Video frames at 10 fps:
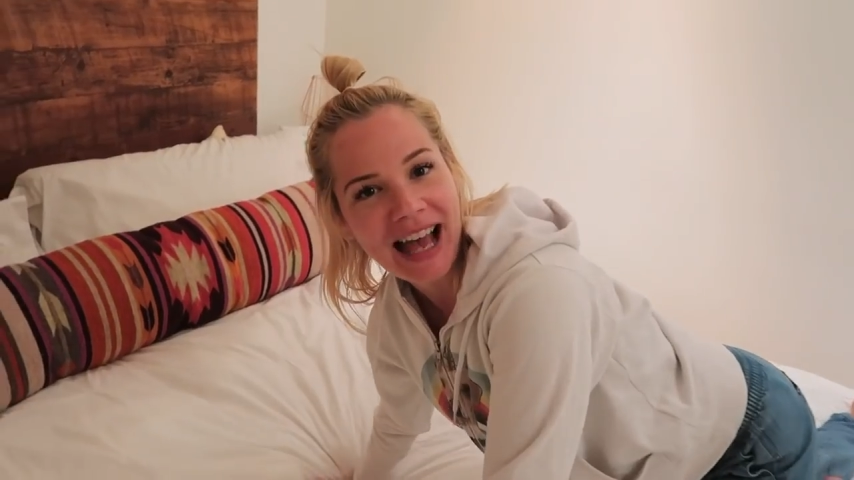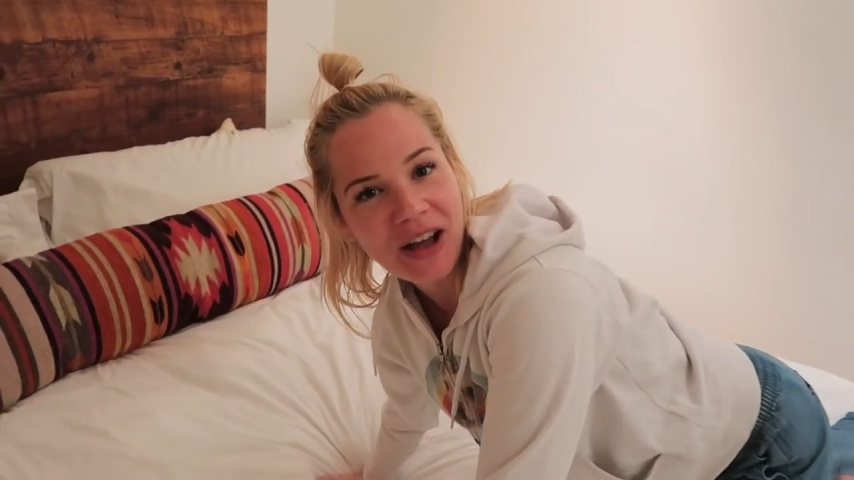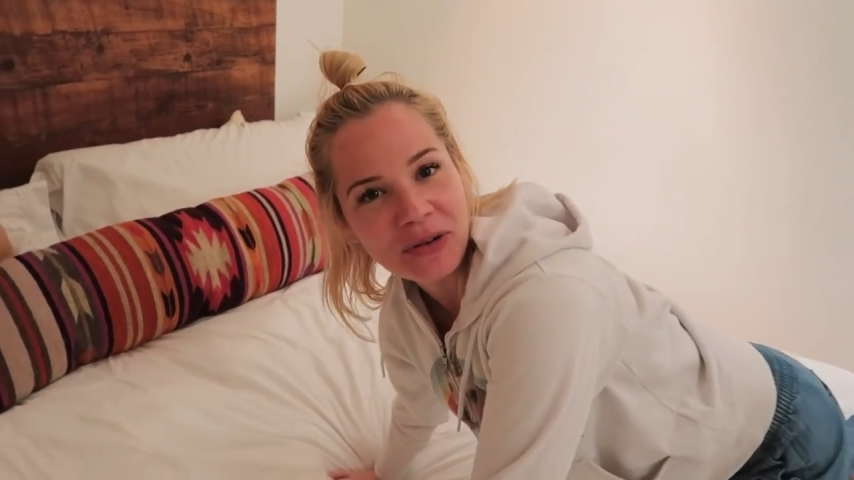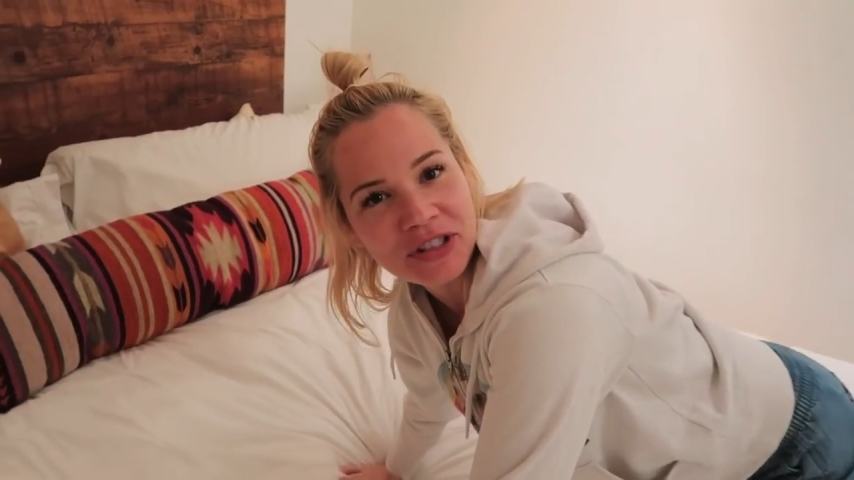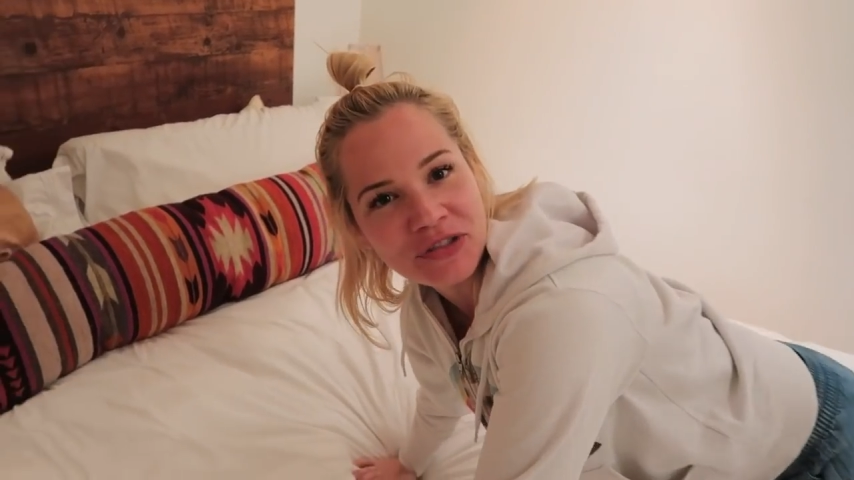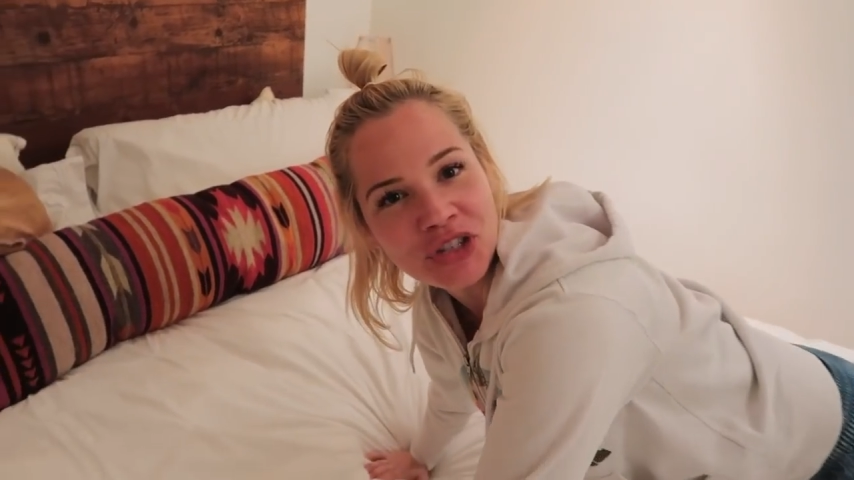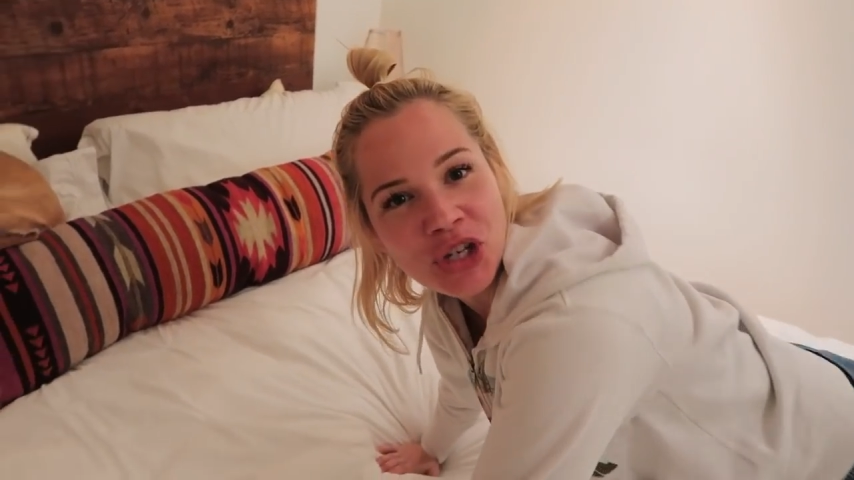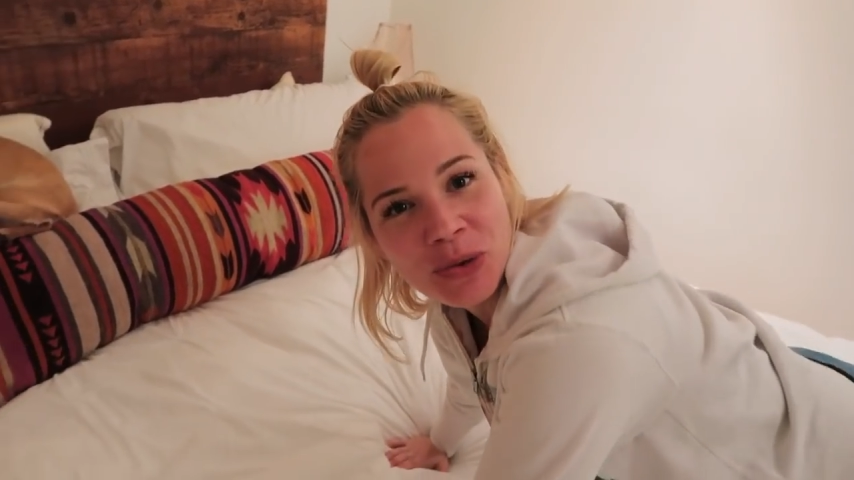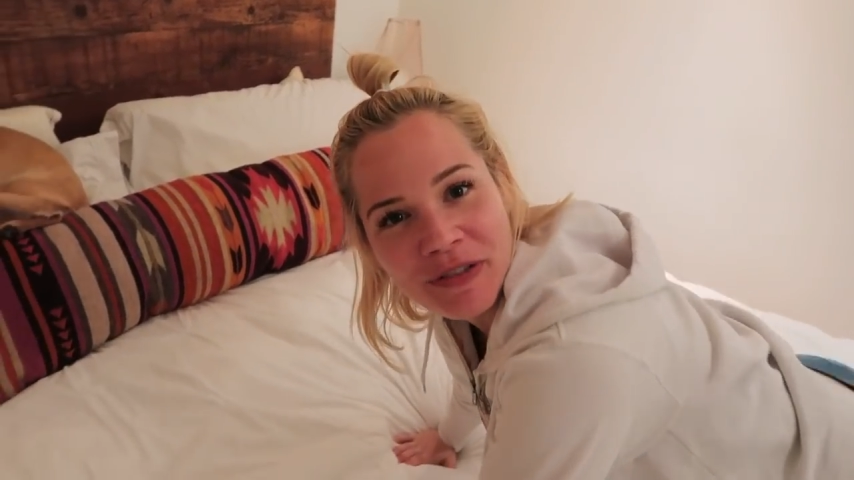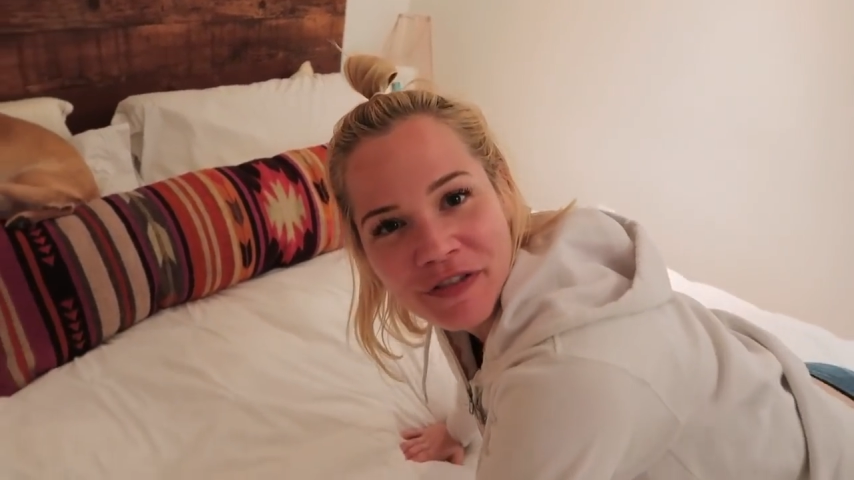the hours of
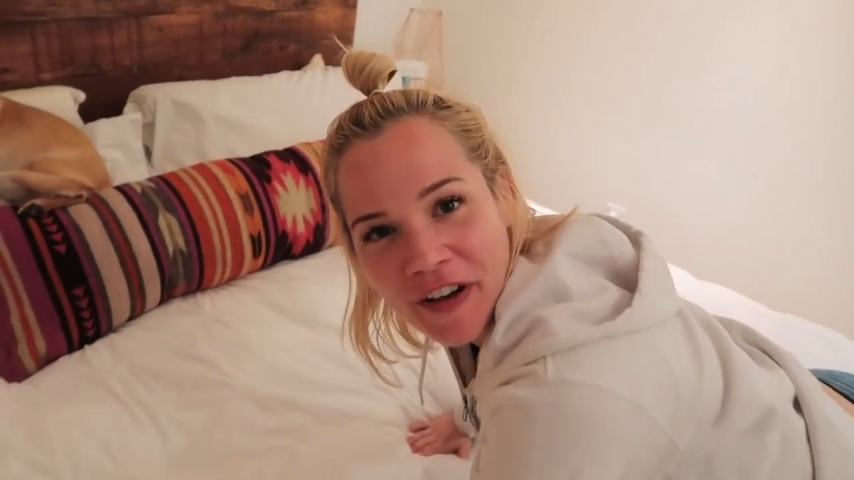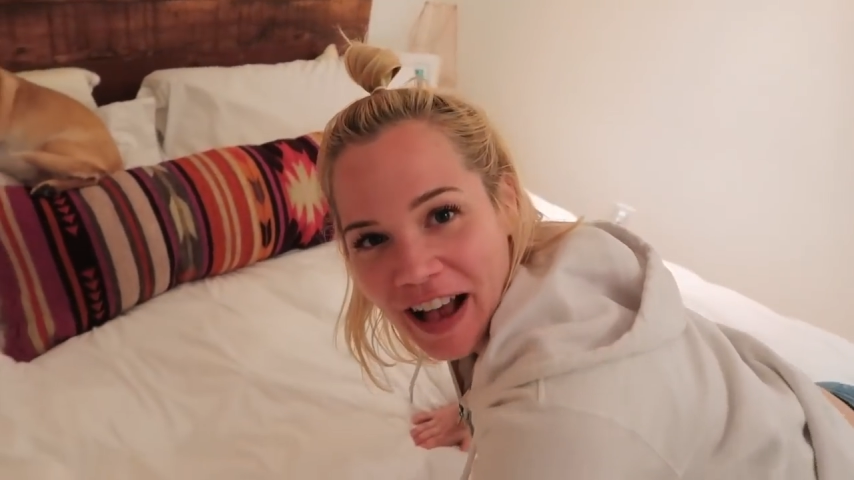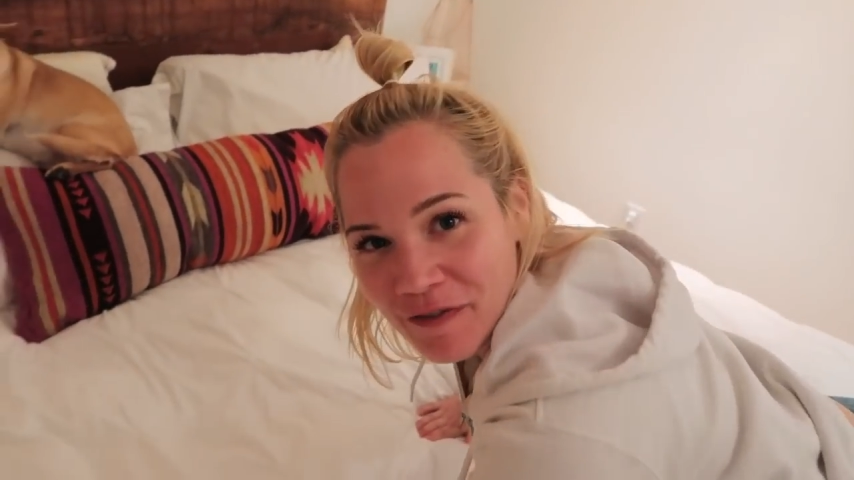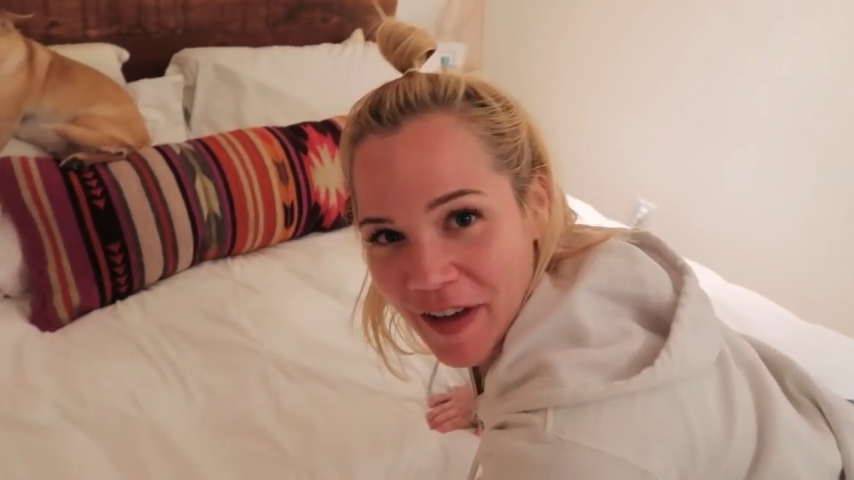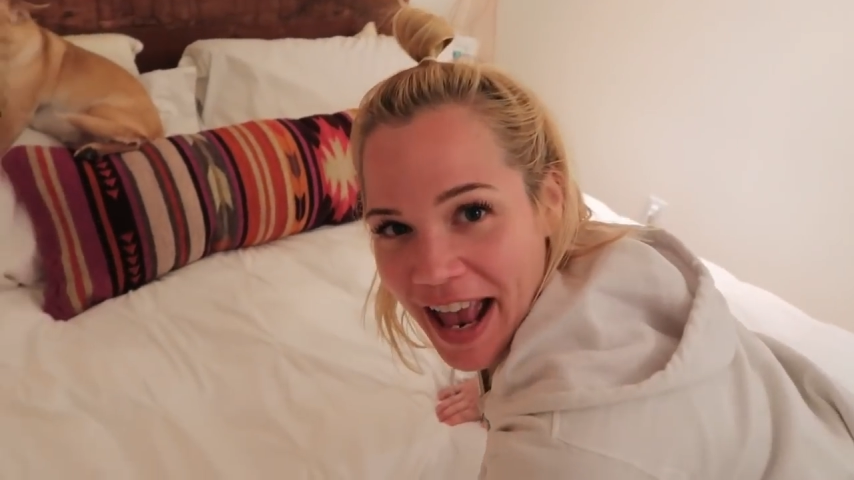2 and 5